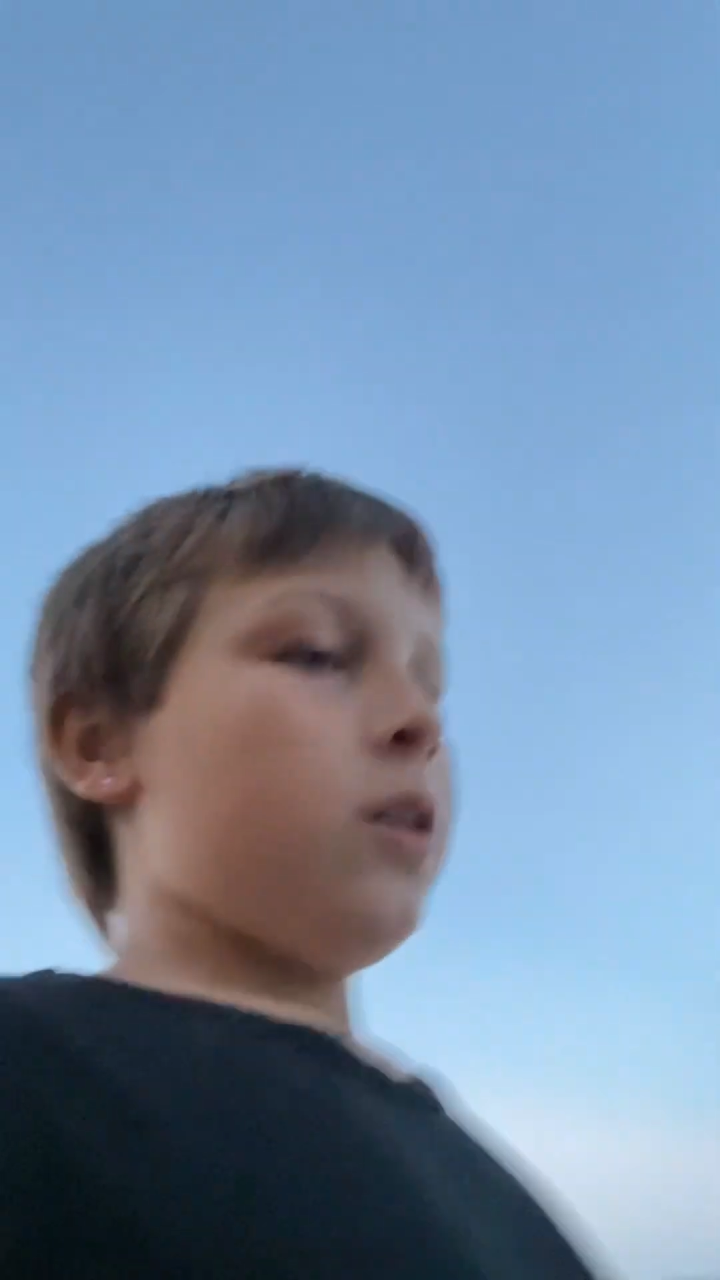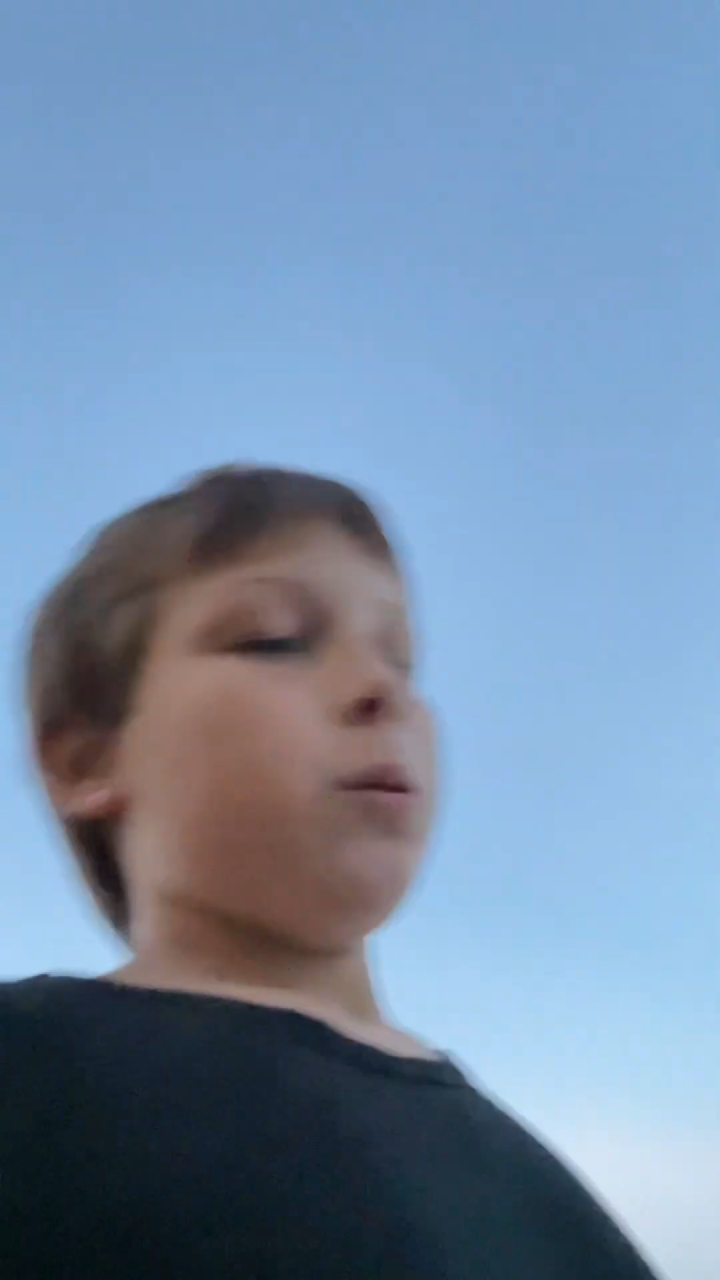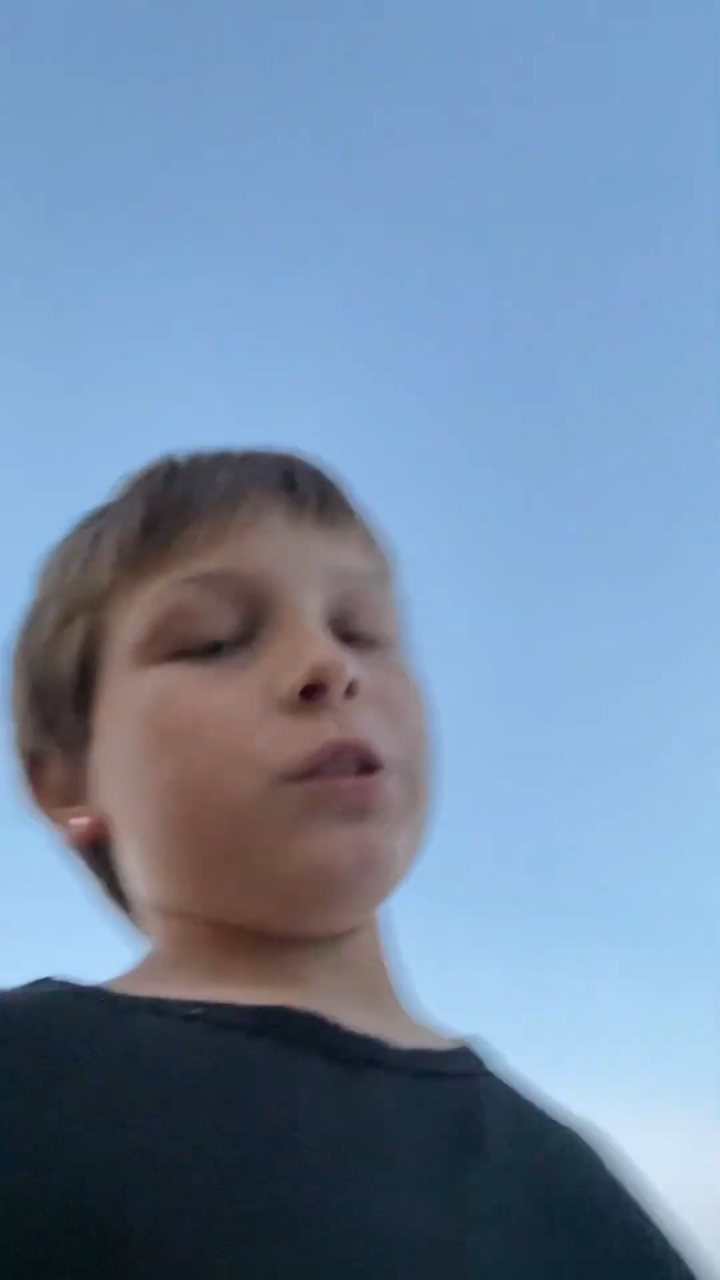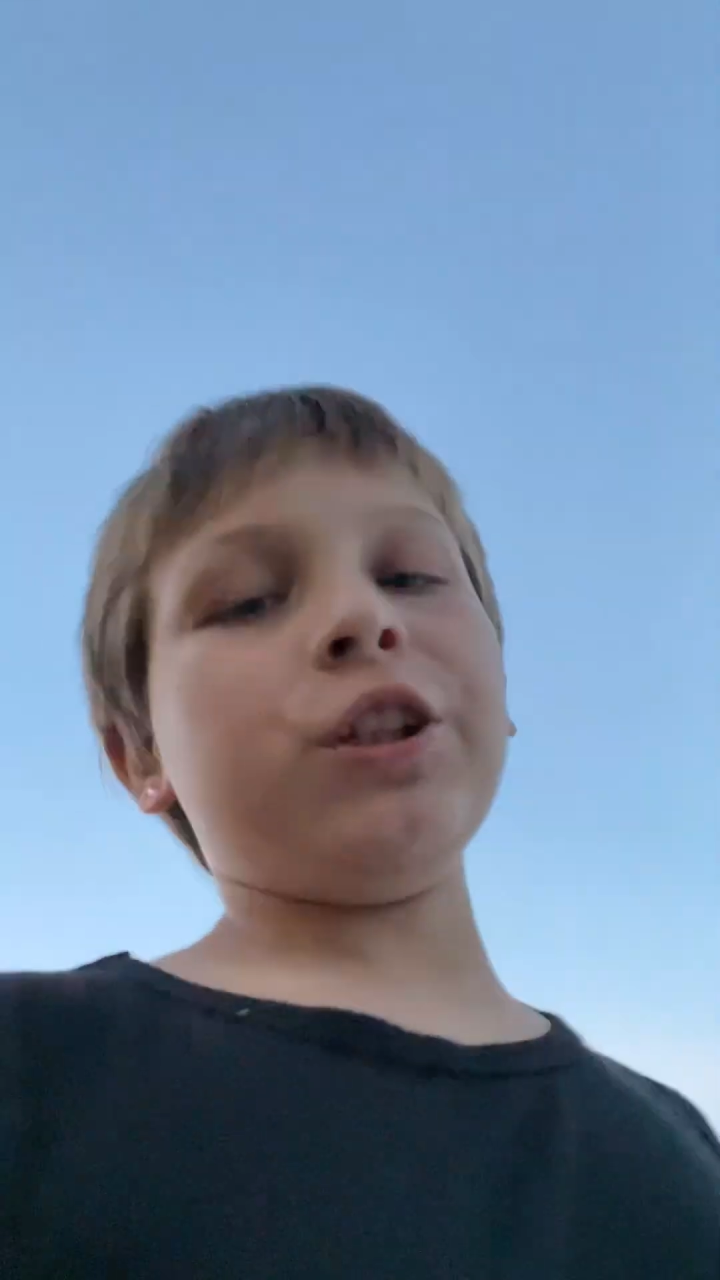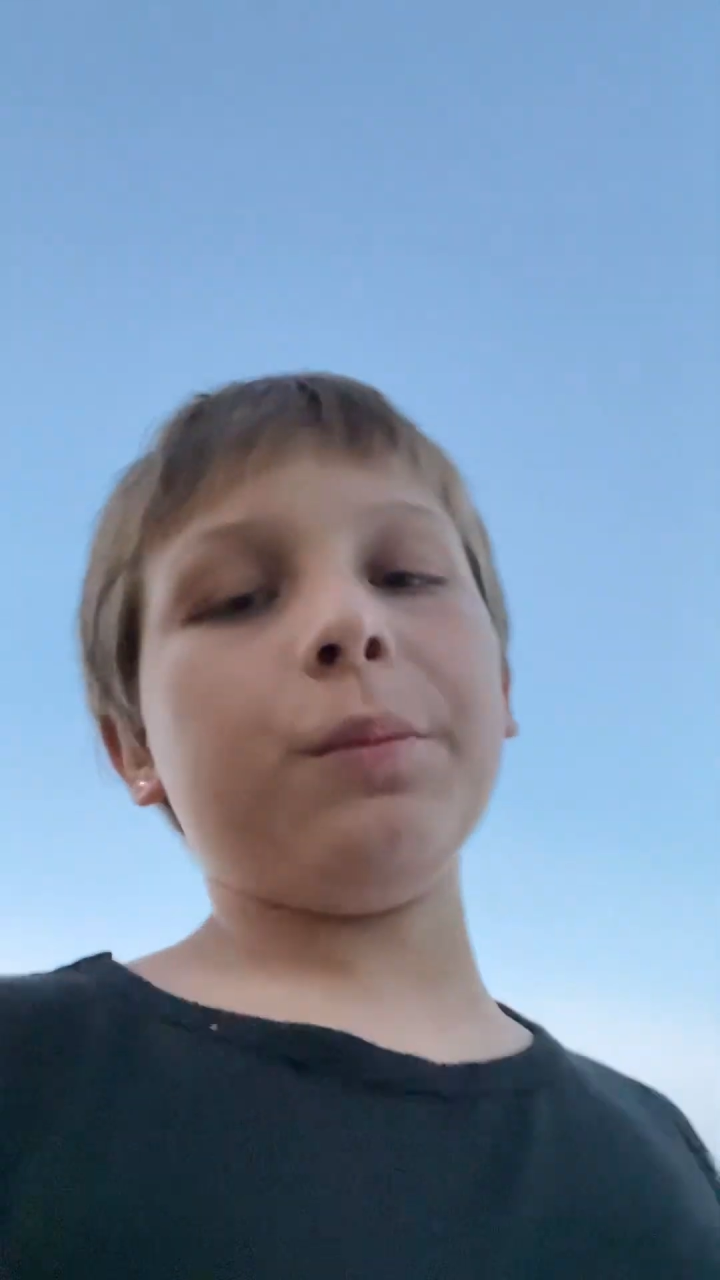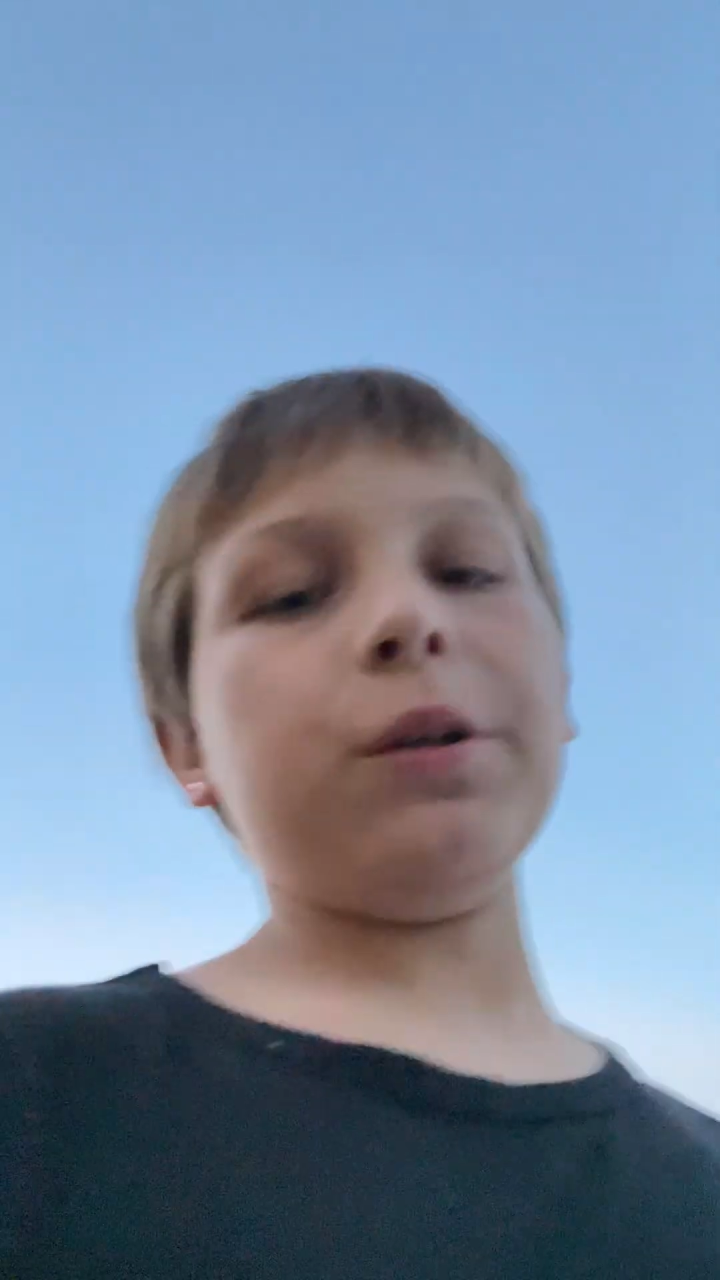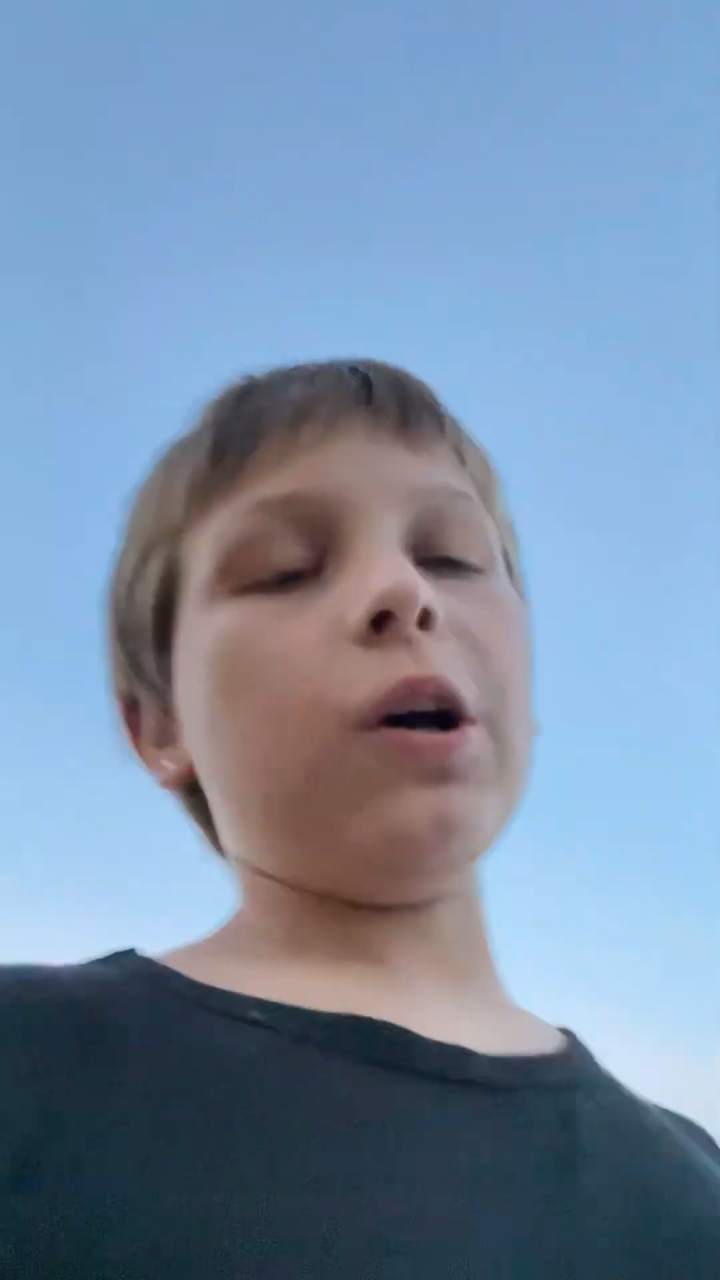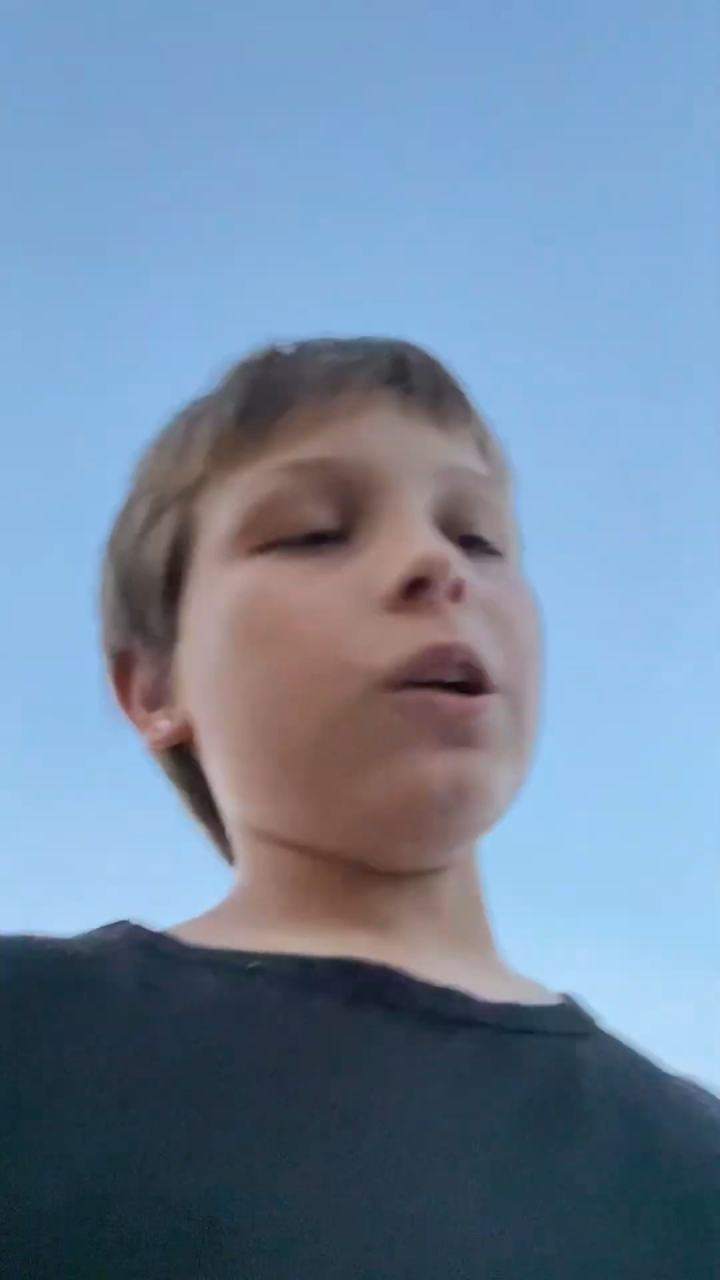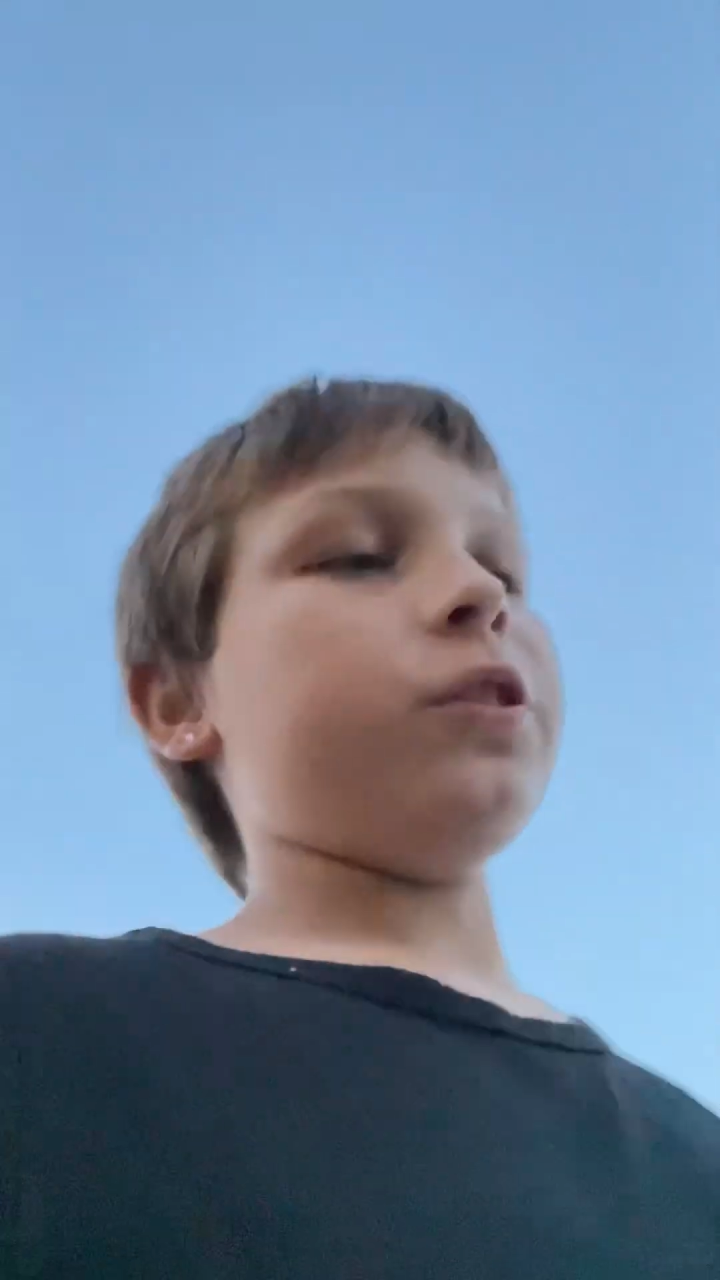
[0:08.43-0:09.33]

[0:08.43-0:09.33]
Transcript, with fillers: What's up, y'all?